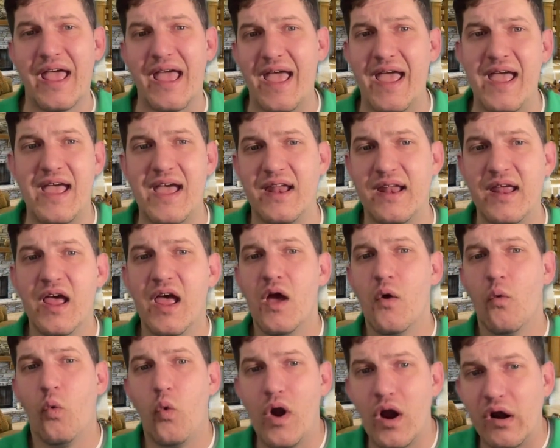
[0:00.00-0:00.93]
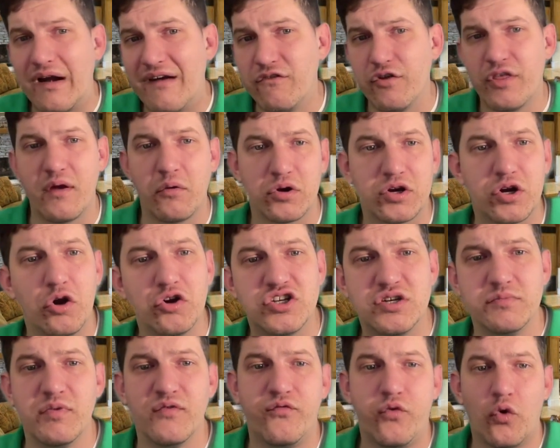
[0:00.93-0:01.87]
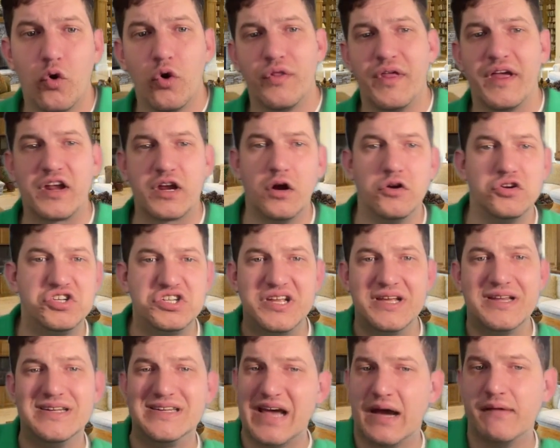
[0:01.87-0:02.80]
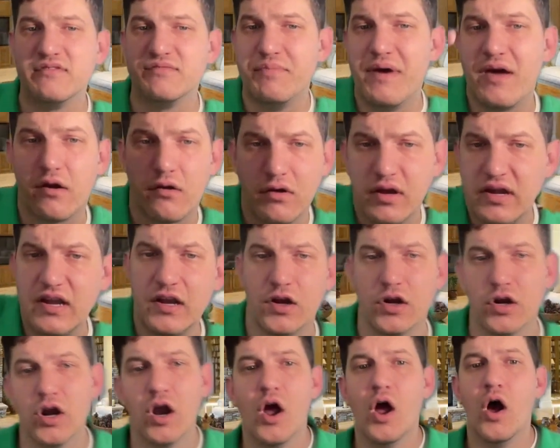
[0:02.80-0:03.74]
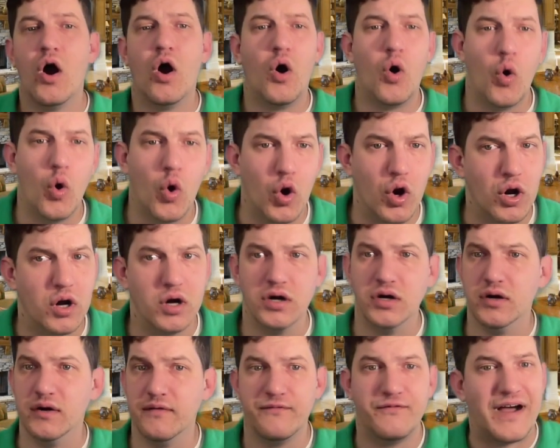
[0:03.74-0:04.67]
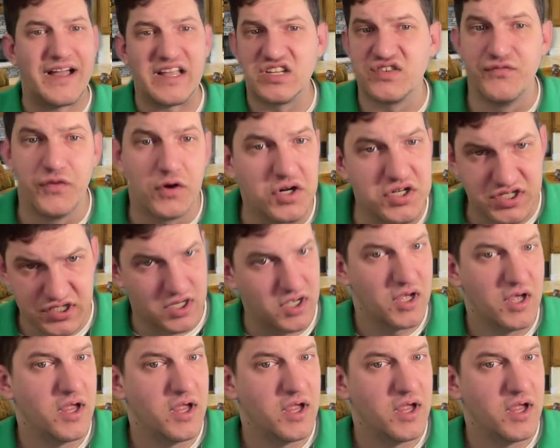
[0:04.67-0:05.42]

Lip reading: And wherever they were coaching before, they coach 10 times better here, or vice versa.